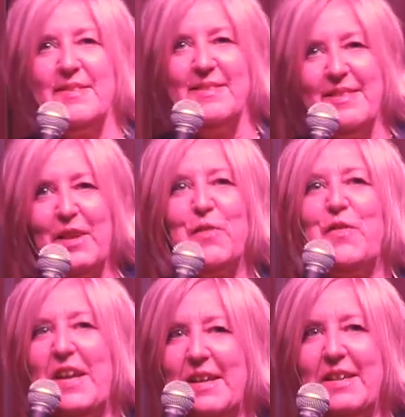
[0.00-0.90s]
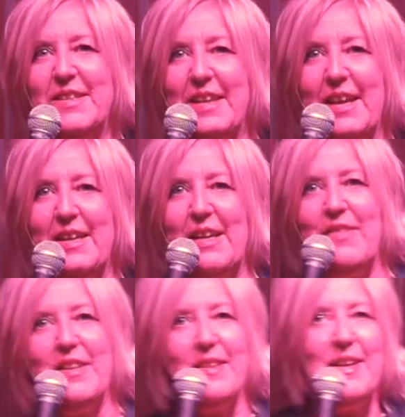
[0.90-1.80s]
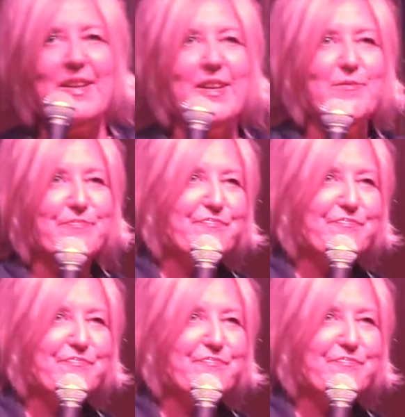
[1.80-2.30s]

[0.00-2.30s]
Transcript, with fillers: than the fading Scandinavian lady.